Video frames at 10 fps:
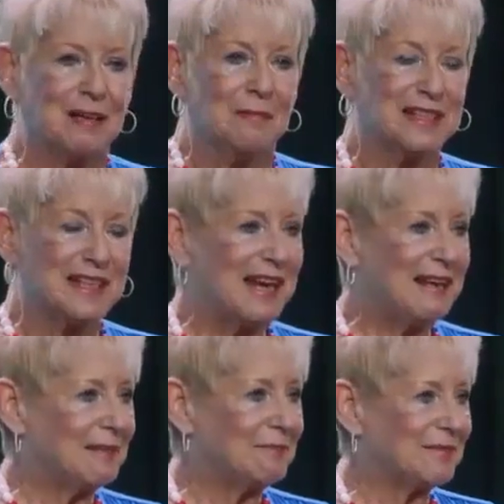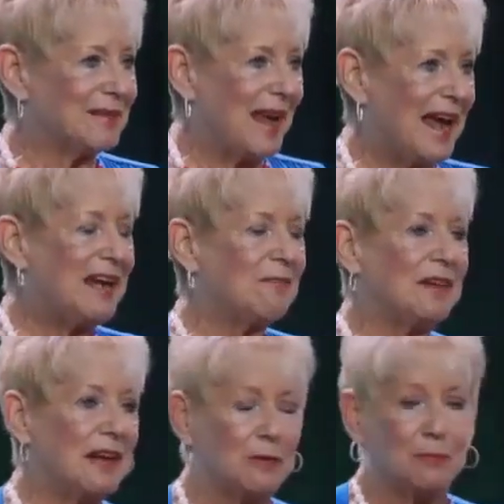because I have
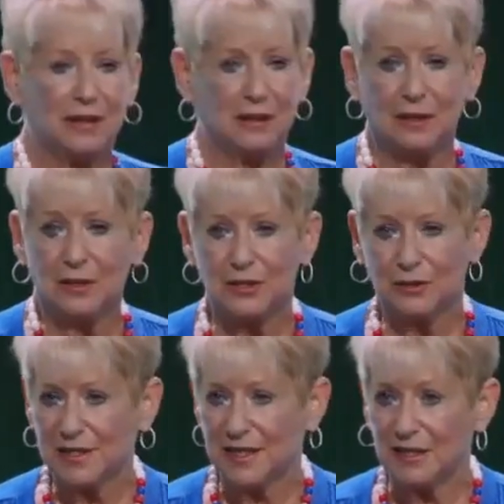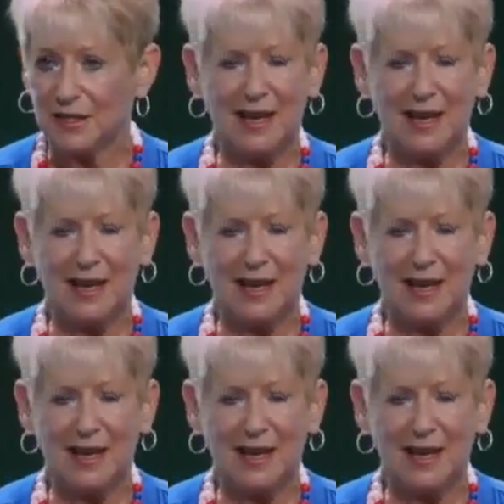never been an insurance agent.